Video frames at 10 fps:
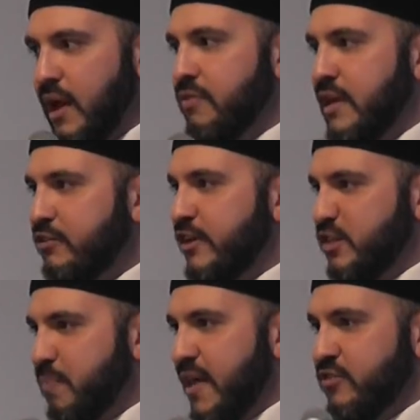And then as it
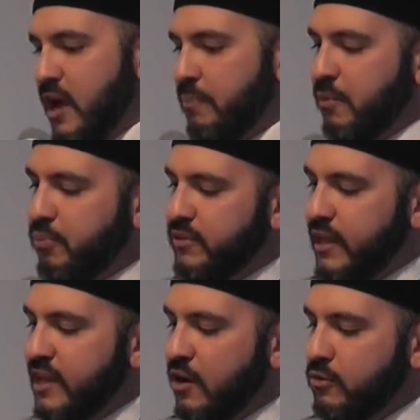expands up,
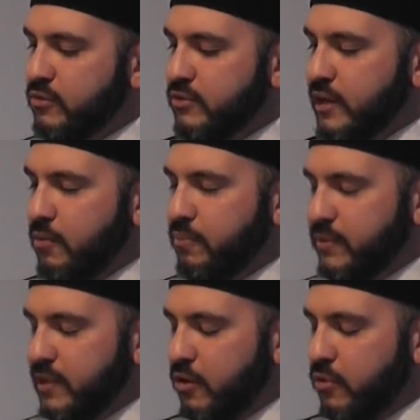
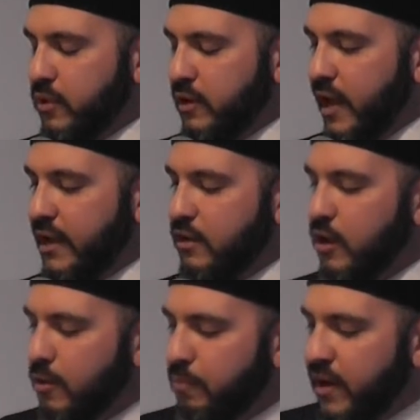they'll like
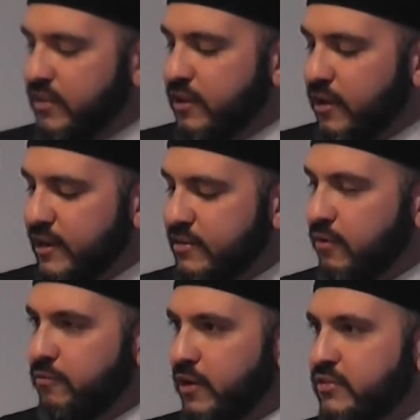Pakistanis
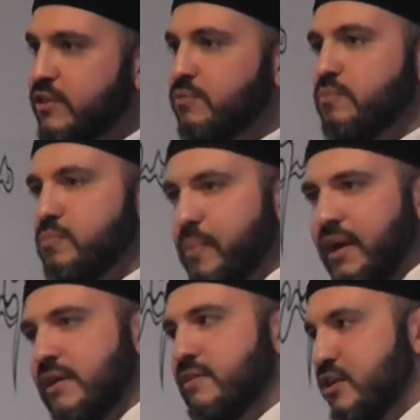versus
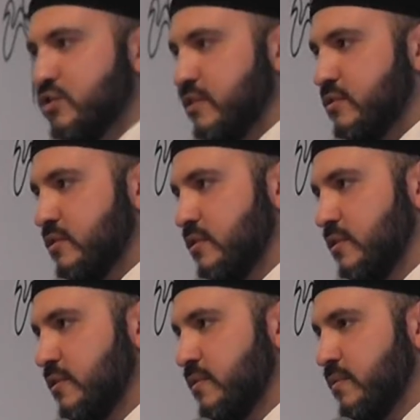Bangladeshis.
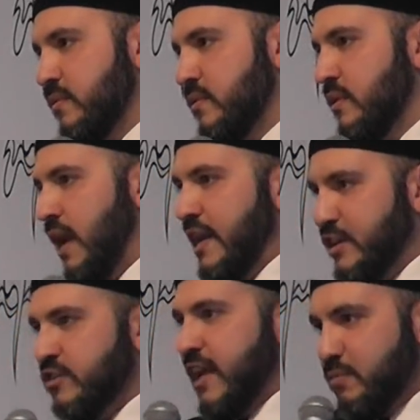And
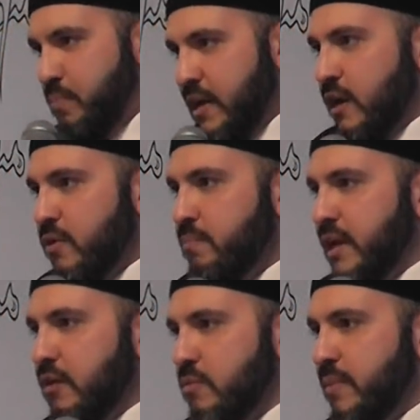it just gets bigger and
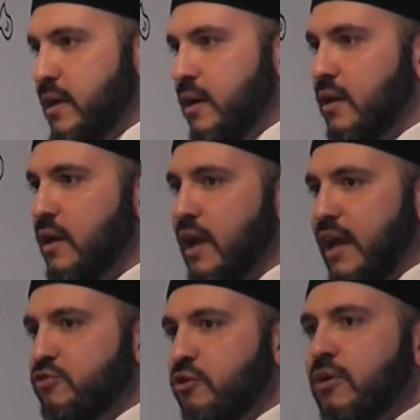bigger and bigger.
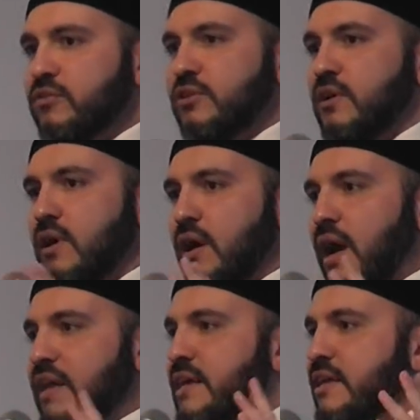It's not
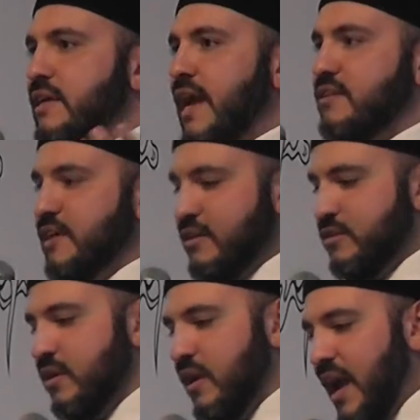a
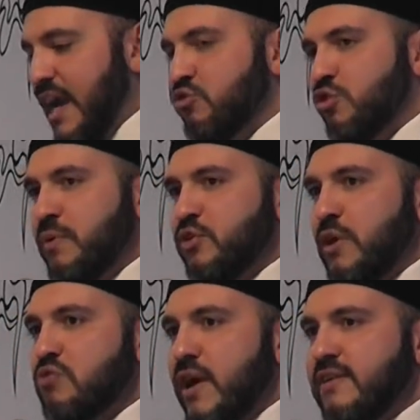dedicated hatred
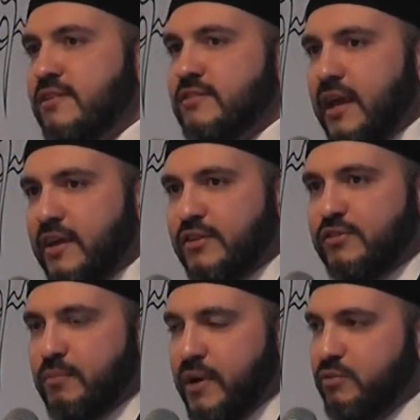between races that
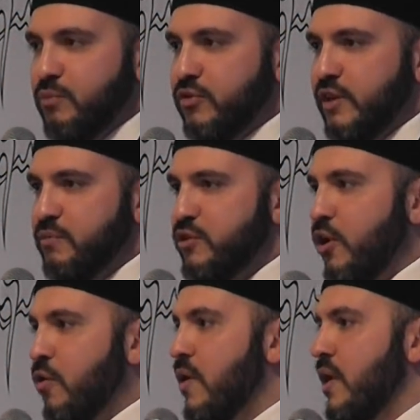exists amongst Muslims.
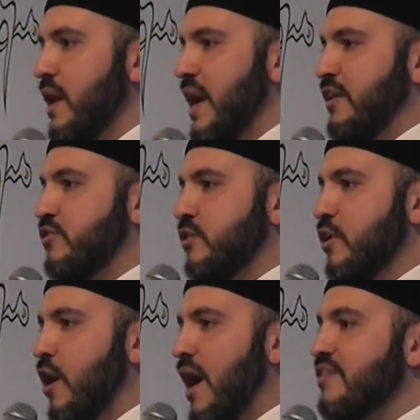No,
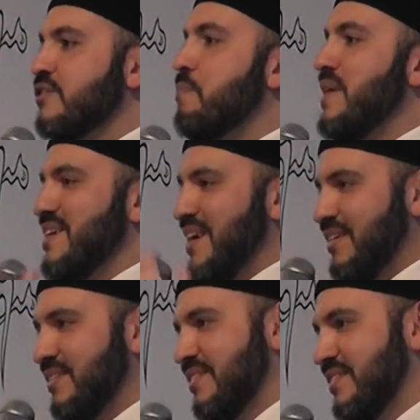it's
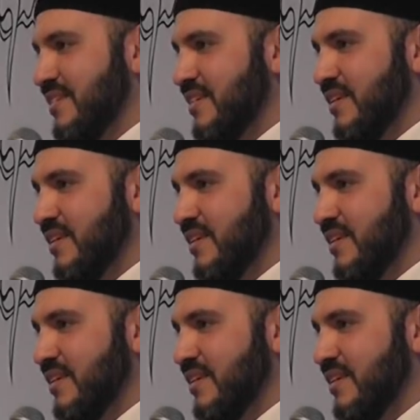asabiyya.